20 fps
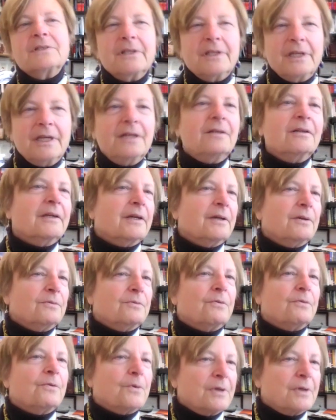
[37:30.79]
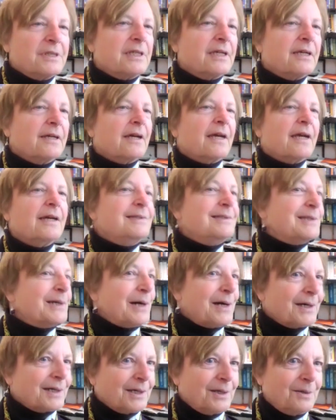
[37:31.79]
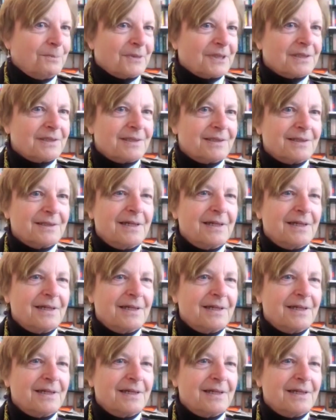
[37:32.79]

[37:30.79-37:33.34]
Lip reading: legally enforcing a document.